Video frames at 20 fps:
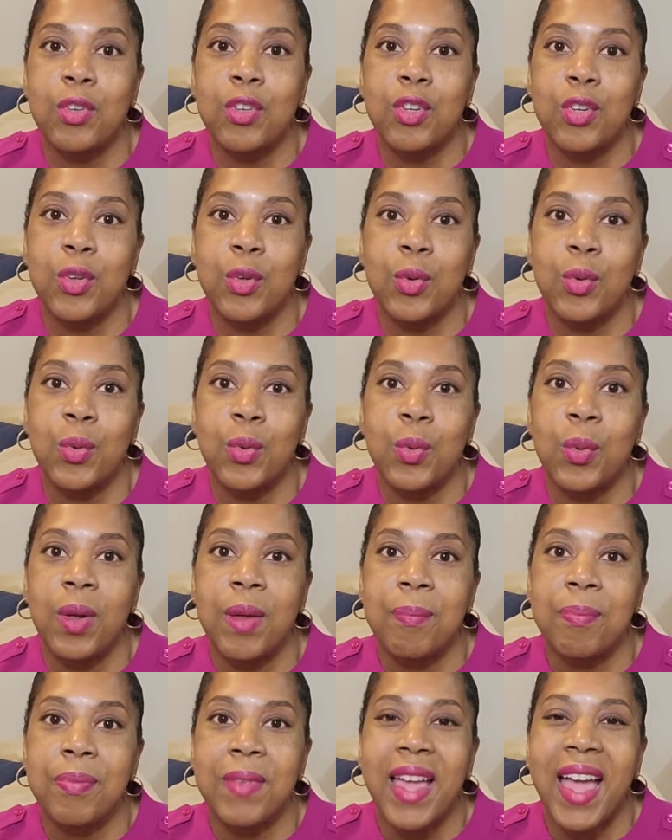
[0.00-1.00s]
to
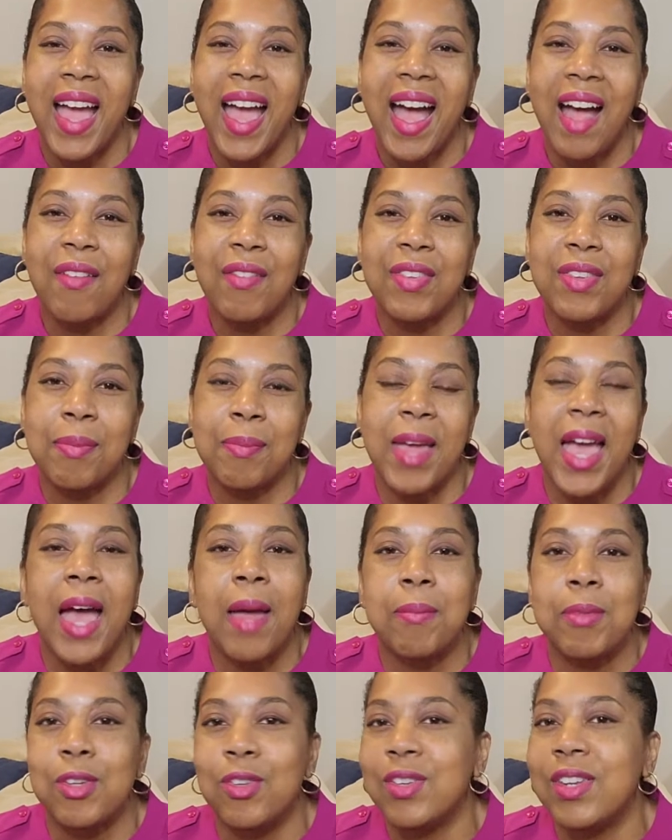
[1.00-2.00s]
have some
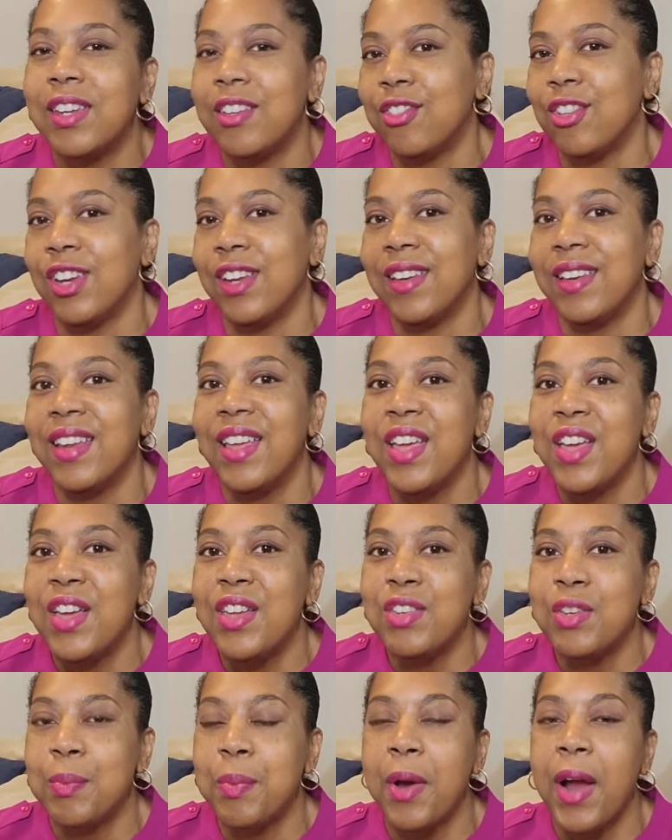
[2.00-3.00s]
ammunition
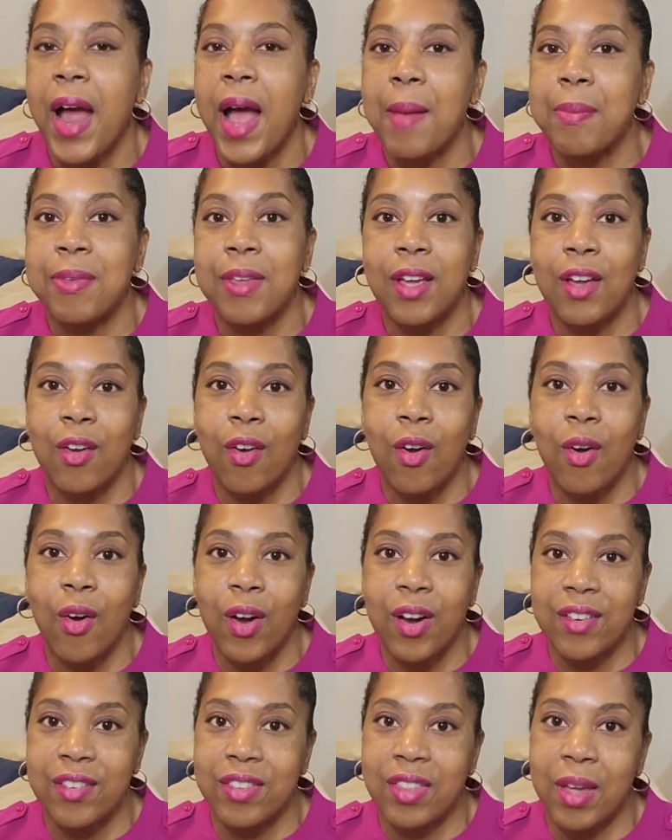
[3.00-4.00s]
to perhaps
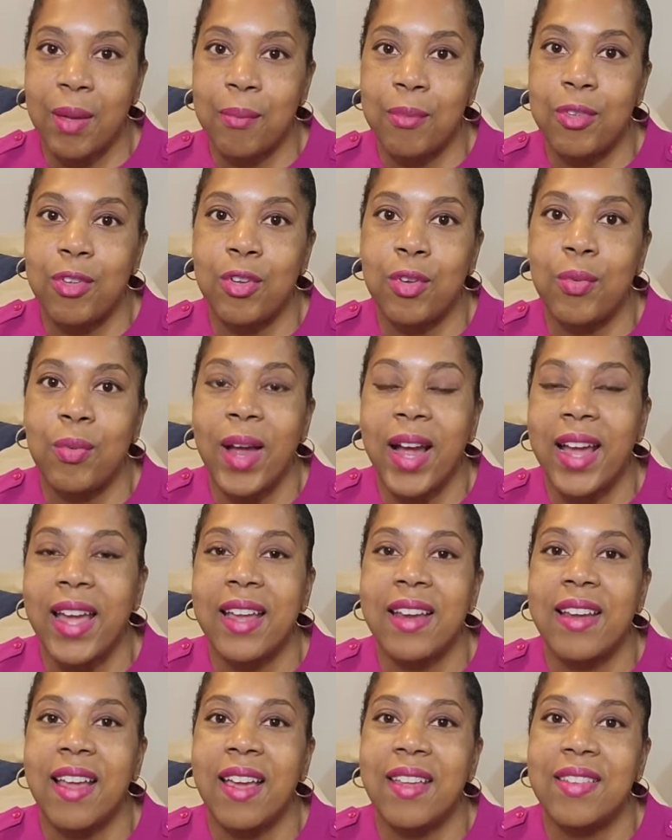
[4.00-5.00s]
encourage them to
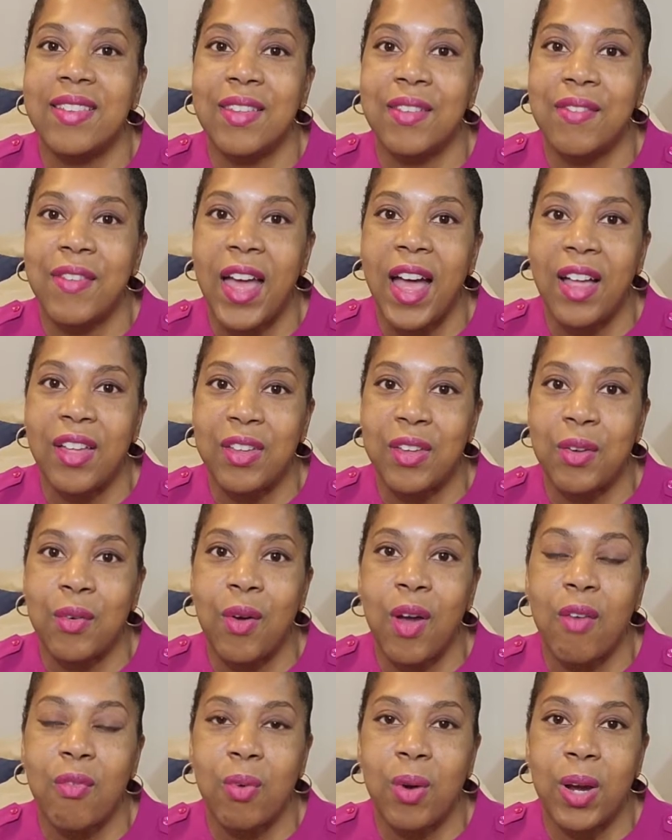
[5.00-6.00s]
recognize the value
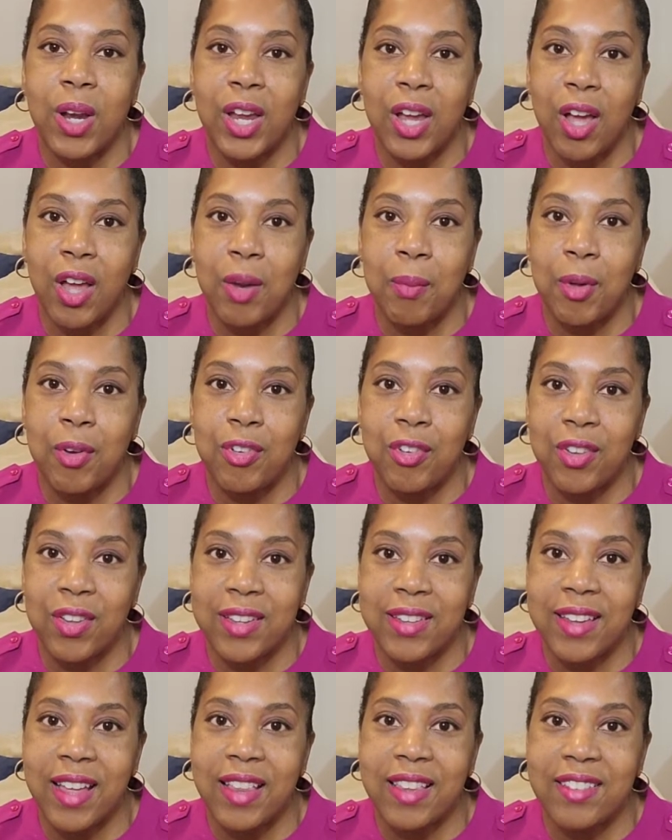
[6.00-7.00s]
of working on emotional
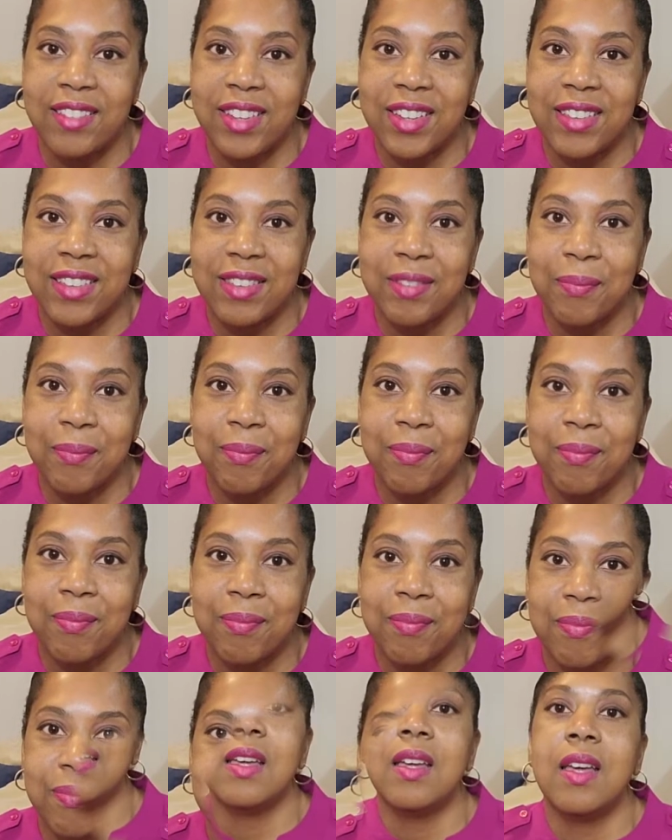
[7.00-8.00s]
intelligence.
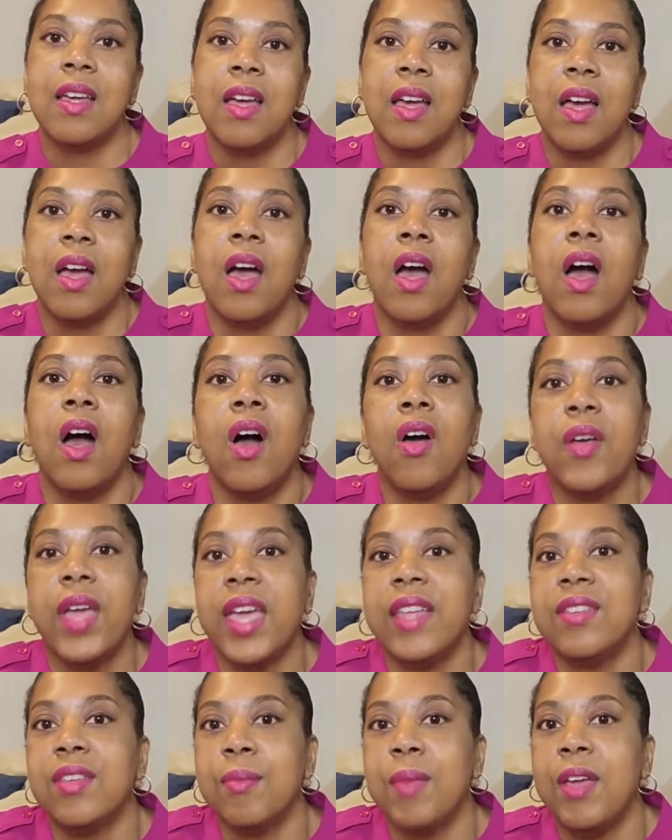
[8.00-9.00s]

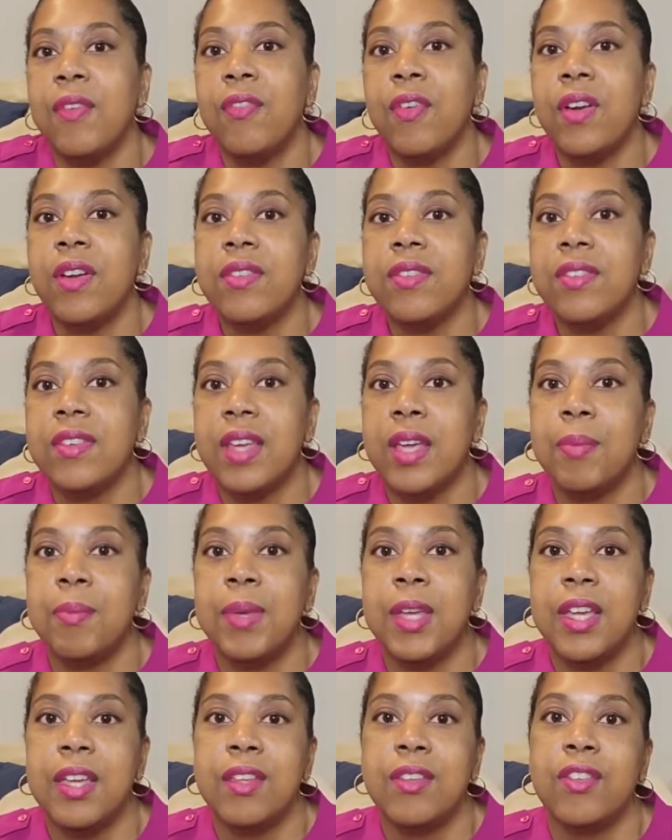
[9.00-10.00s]
Okay, so my first
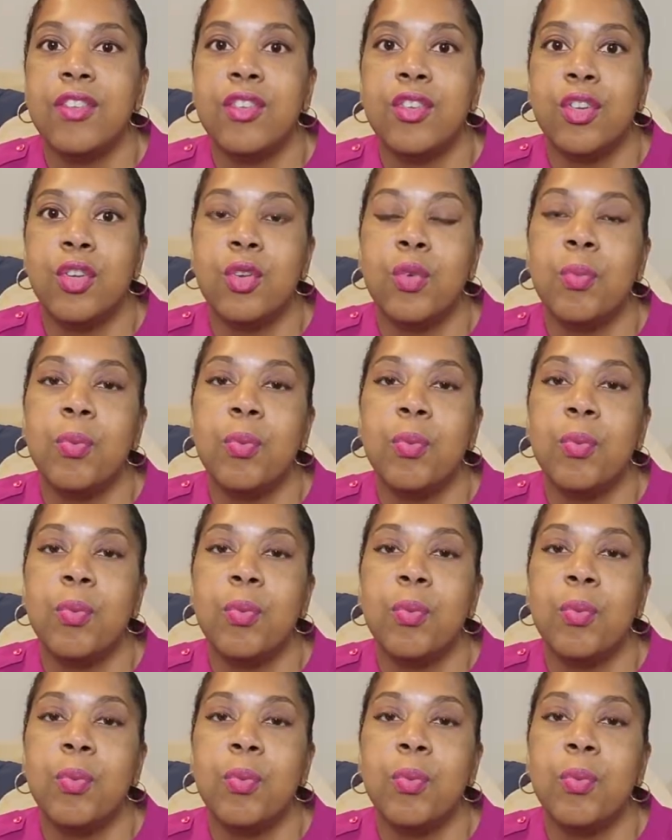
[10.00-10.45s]
tip is to